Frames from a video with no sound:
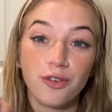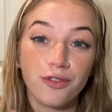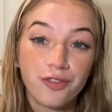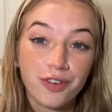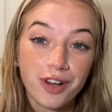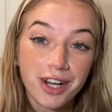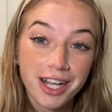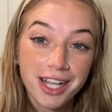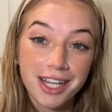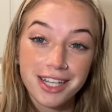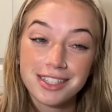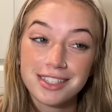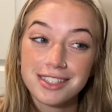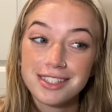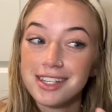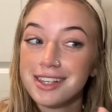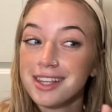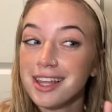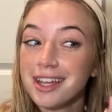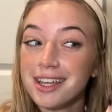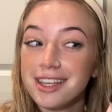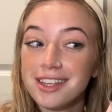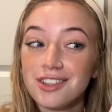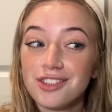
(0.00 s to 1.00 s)
forget to
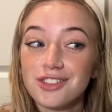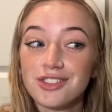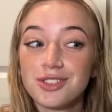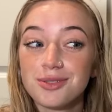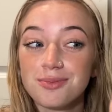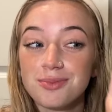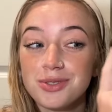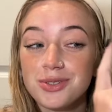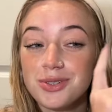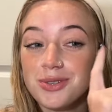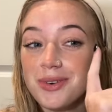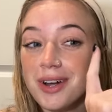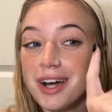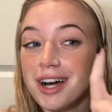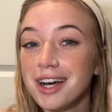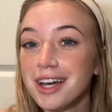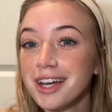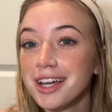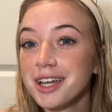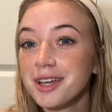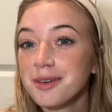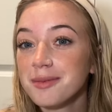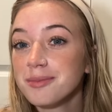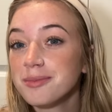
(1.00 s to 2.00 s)
like and
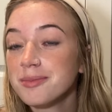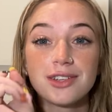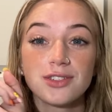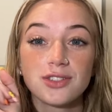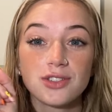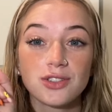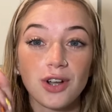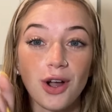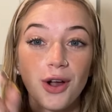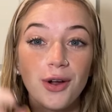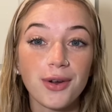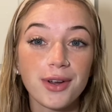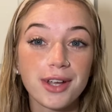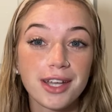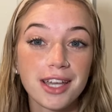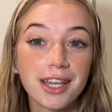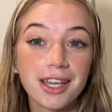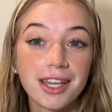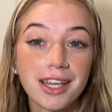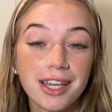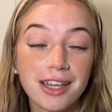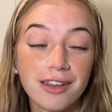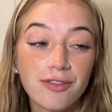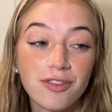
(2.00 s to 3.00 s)
subscribe. Sorry
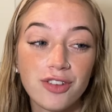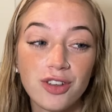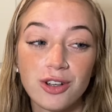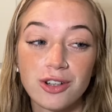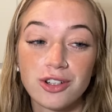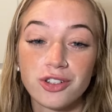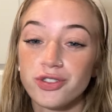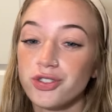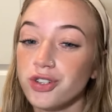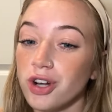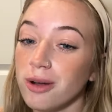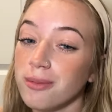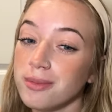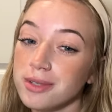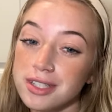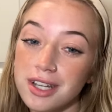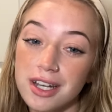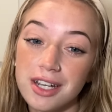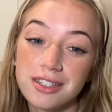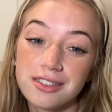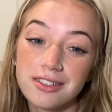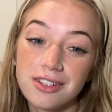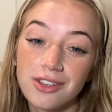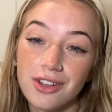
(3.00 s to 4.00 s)
if you're
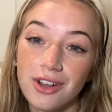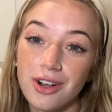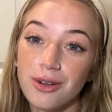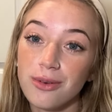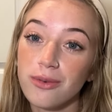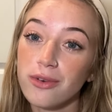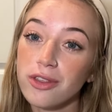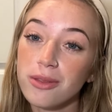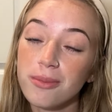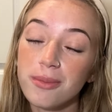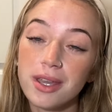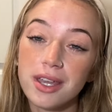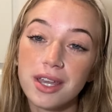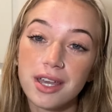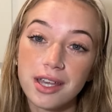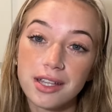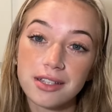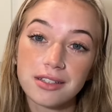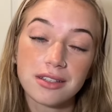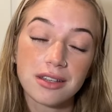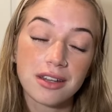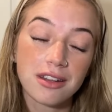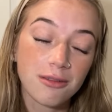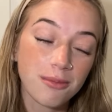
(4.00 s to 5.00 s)
traumatized along with me and
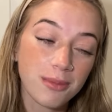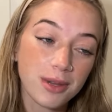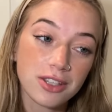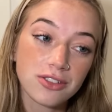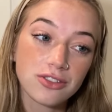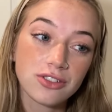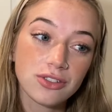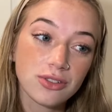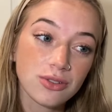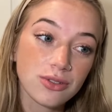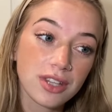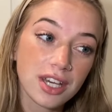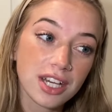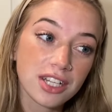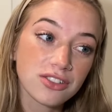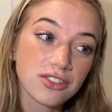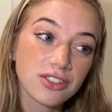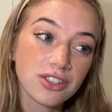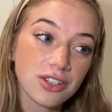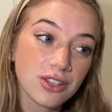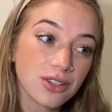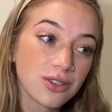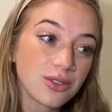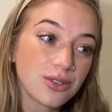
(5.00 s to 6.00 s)
didn't mean to do that
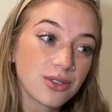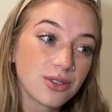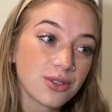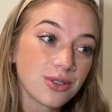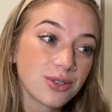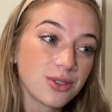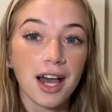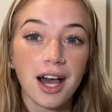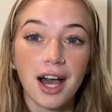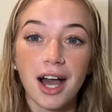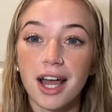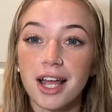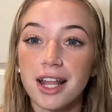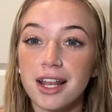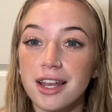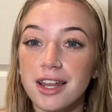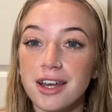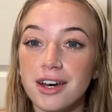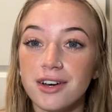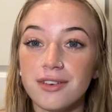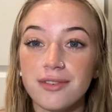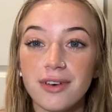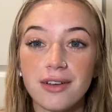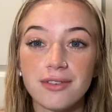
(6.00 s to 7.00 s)
to you. I
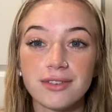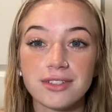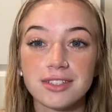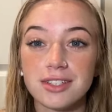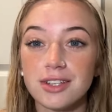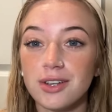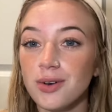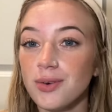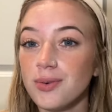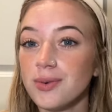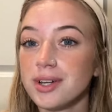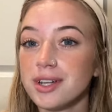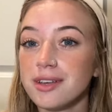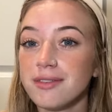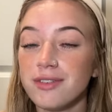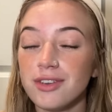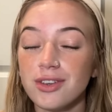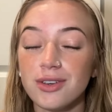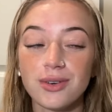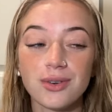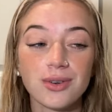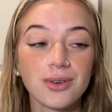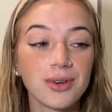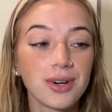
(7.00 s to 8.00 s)
love every single one of
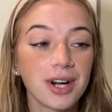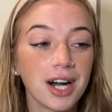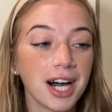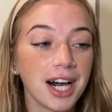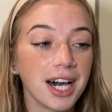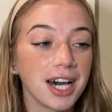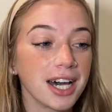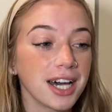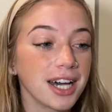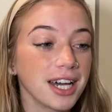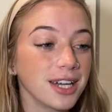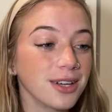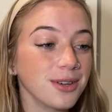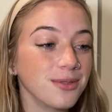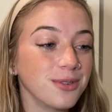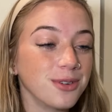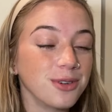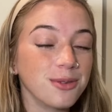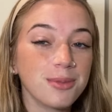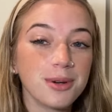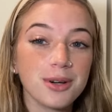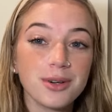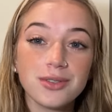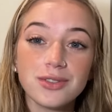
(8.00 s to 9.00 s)
you. I
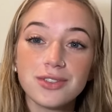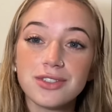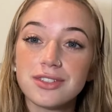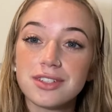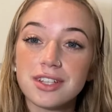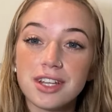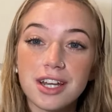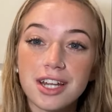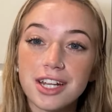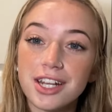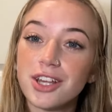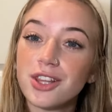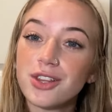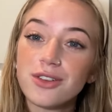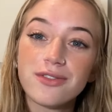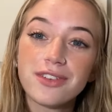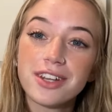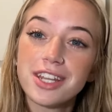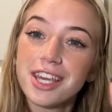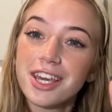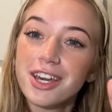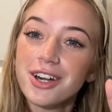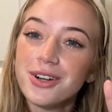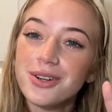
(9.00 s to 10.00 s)
will post another
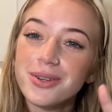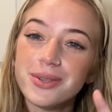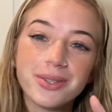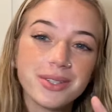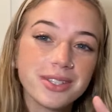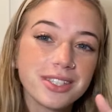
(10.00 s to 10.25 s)
video